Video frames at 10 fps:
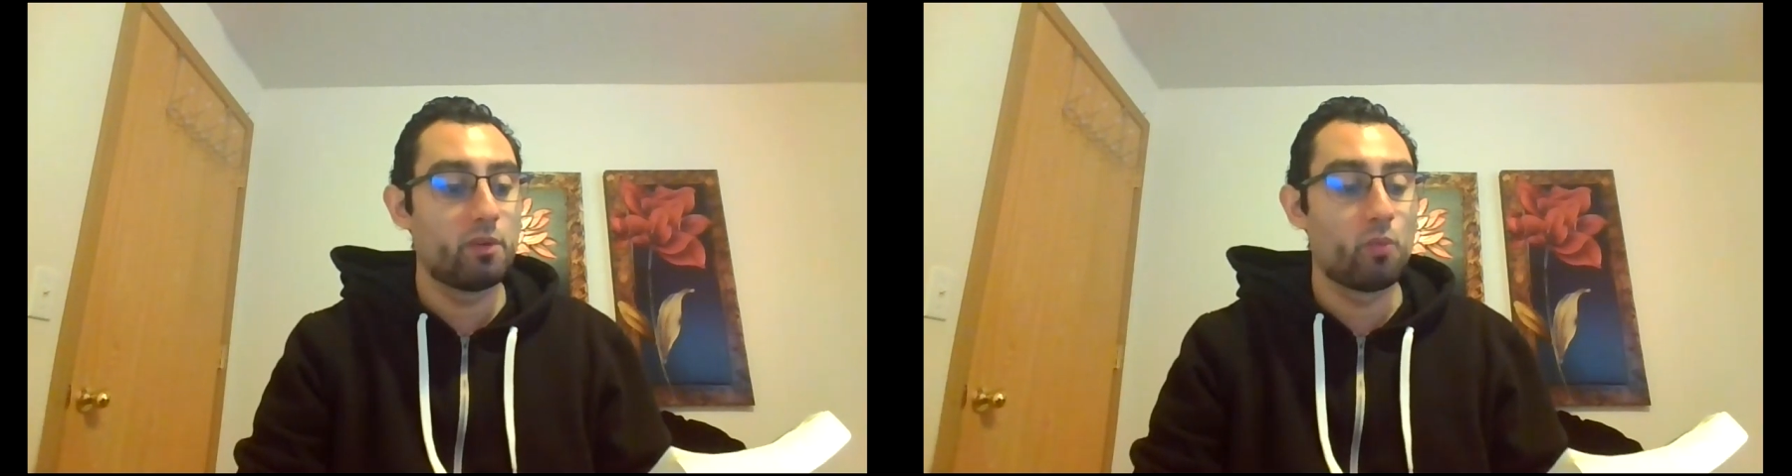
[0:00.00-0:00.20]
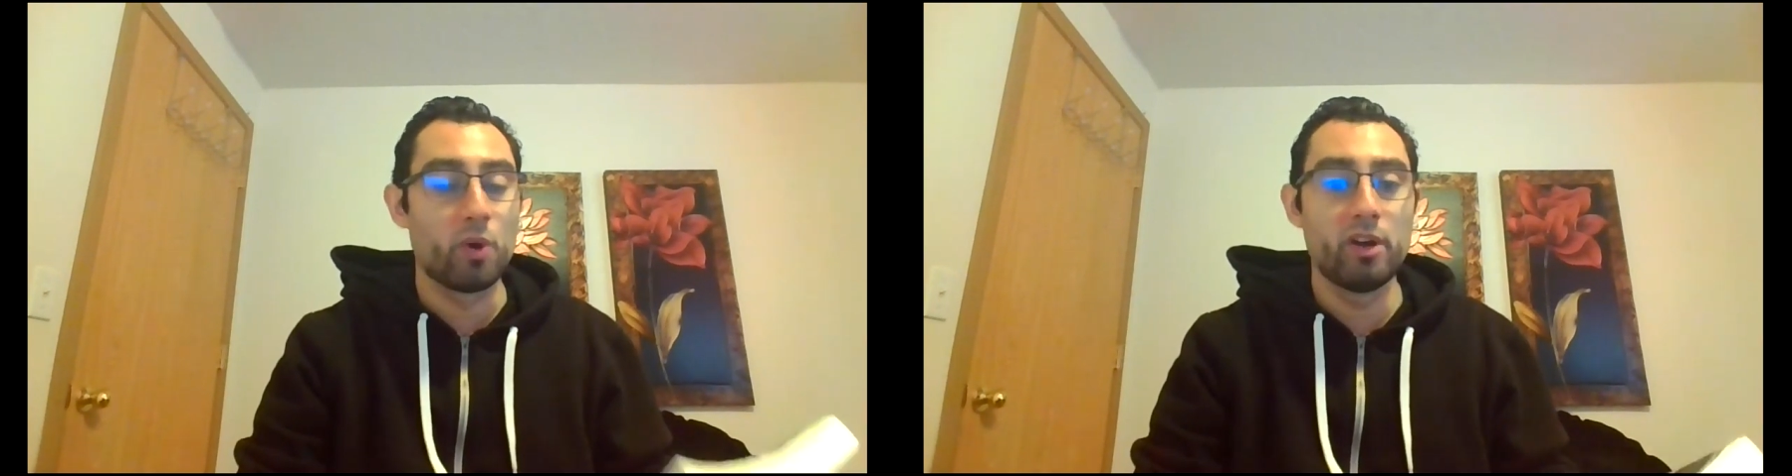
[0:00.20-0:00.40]

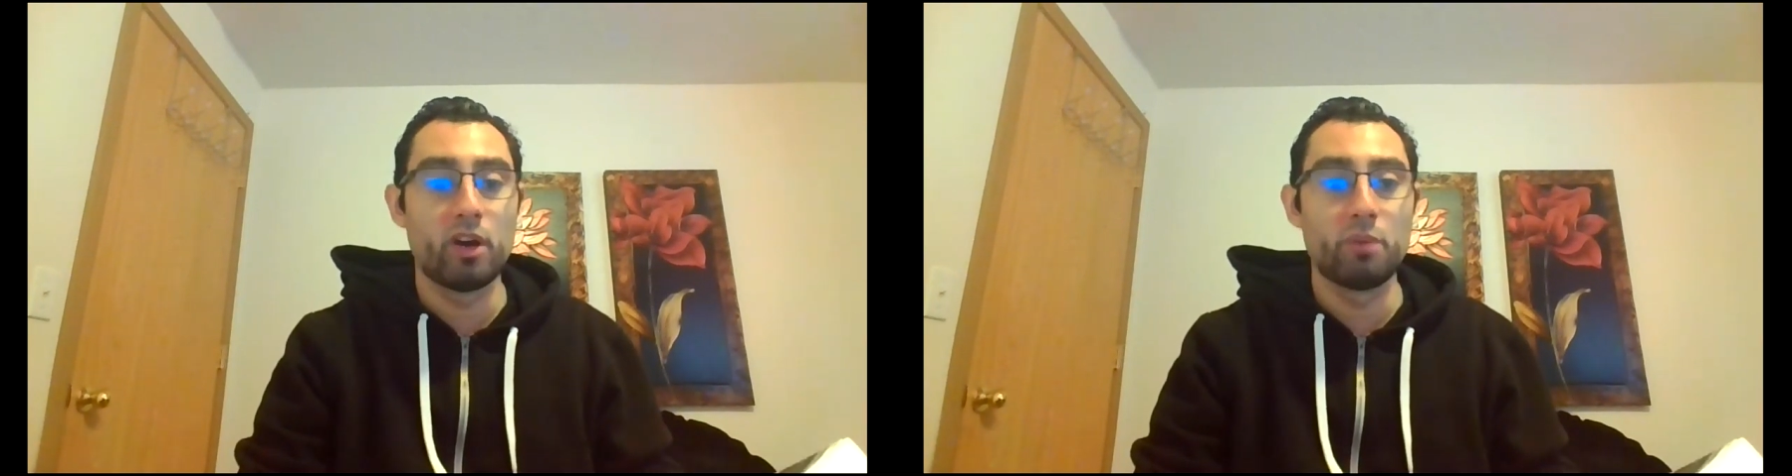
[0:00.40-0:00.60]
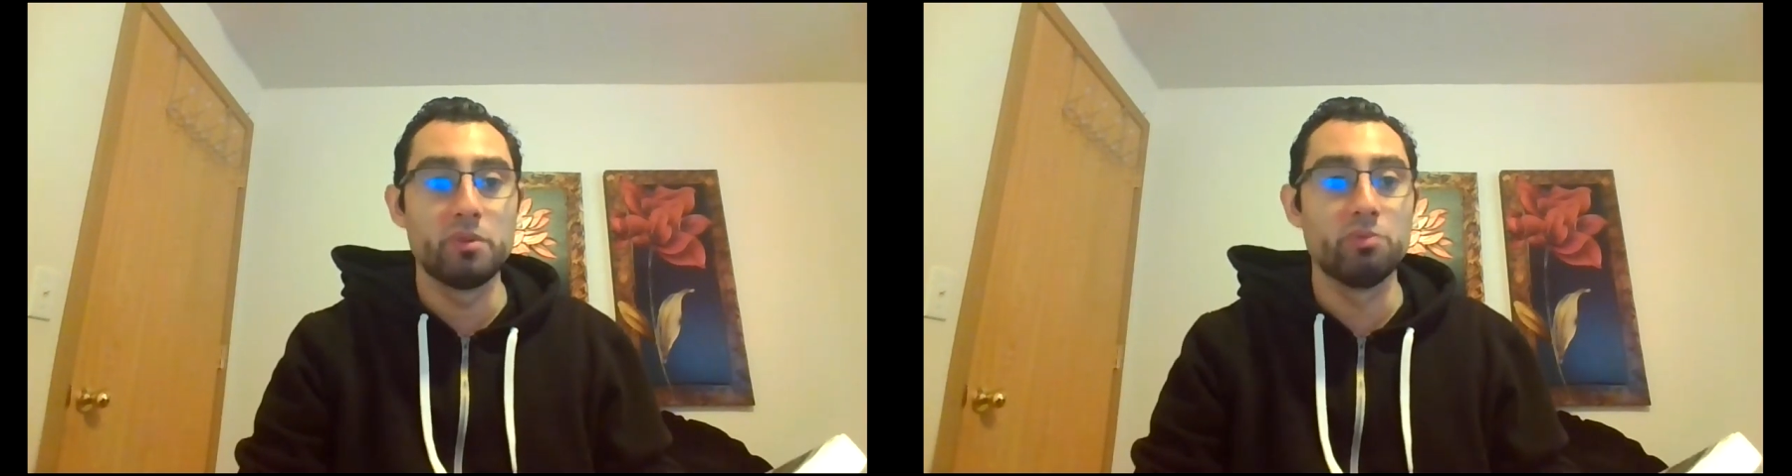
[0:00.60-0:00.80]
will
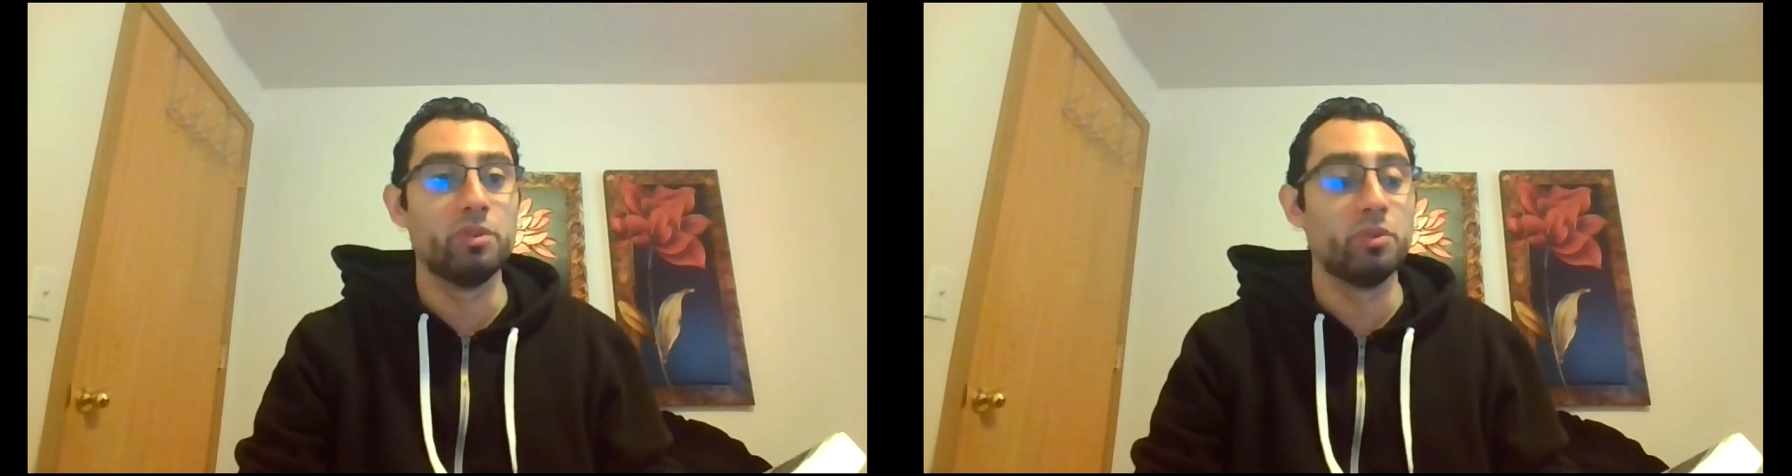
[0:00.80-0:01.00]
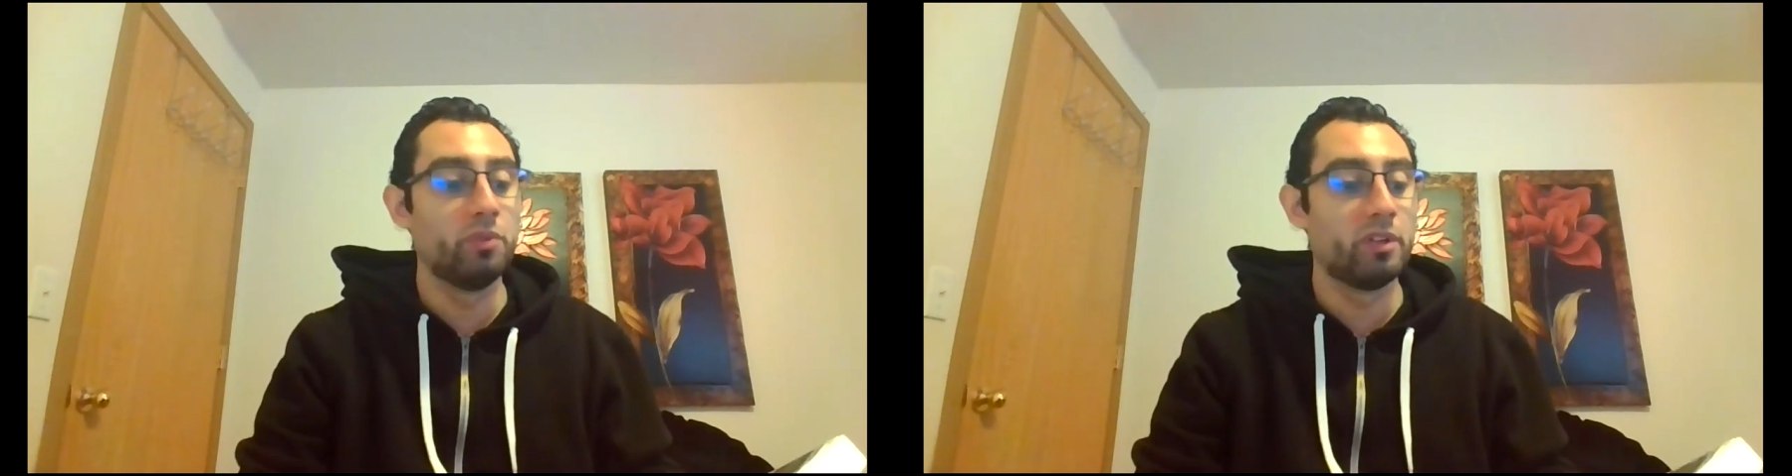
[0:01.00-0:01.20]
help you do.